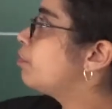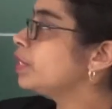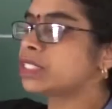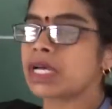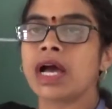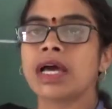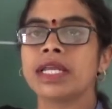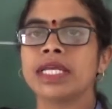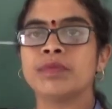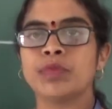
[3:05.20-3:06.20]
which
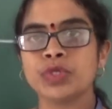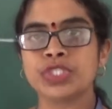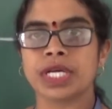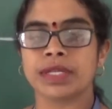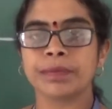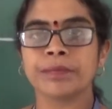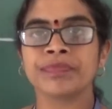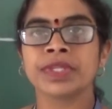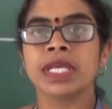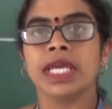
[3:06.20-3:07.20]
are in motion
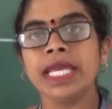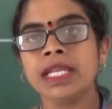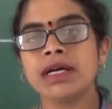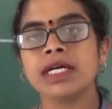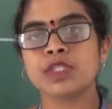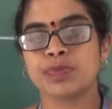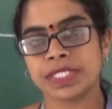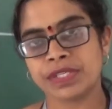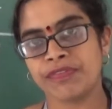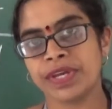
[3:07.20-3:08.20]
in a
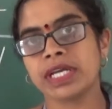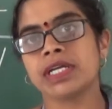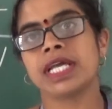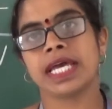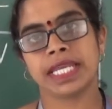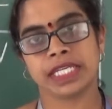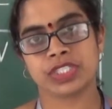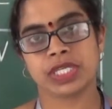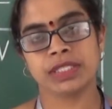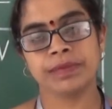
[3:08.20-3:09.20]
specific
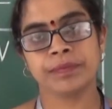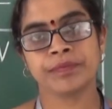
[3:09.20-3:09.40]
direction,